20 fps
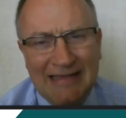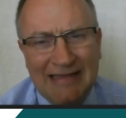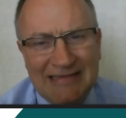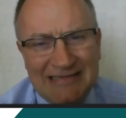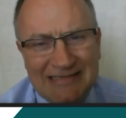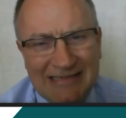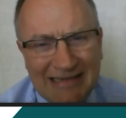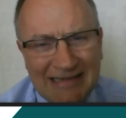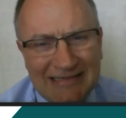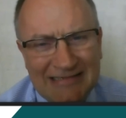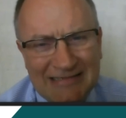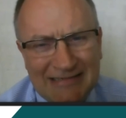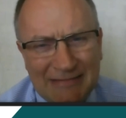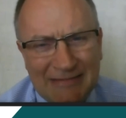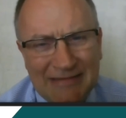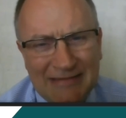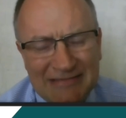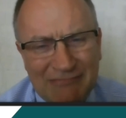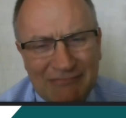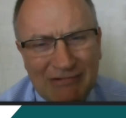is
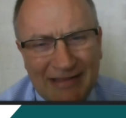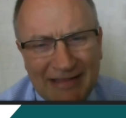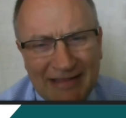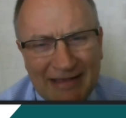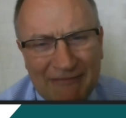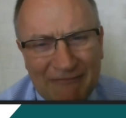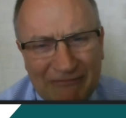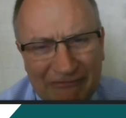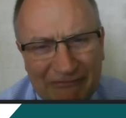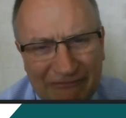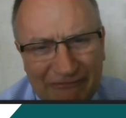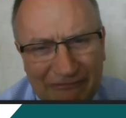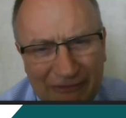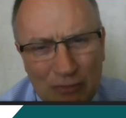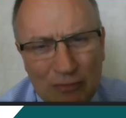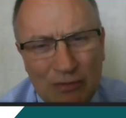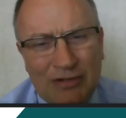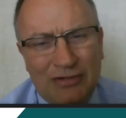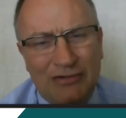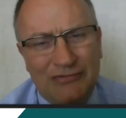really that
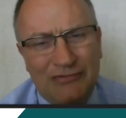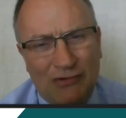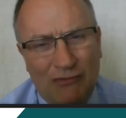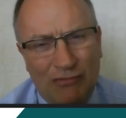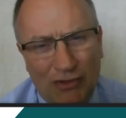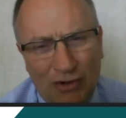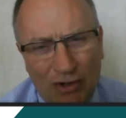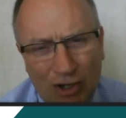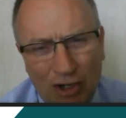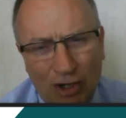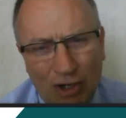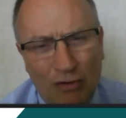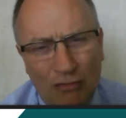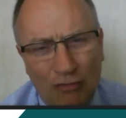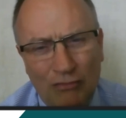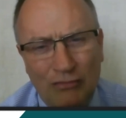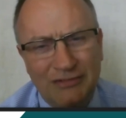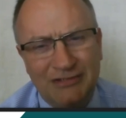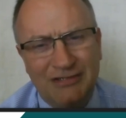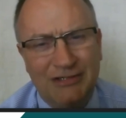focus on the
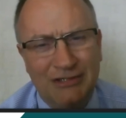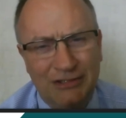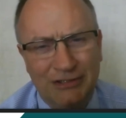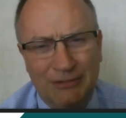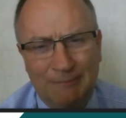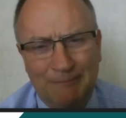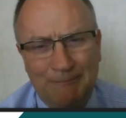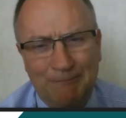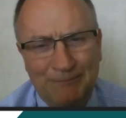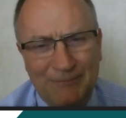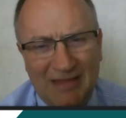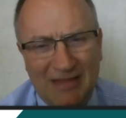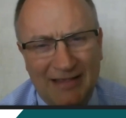long term.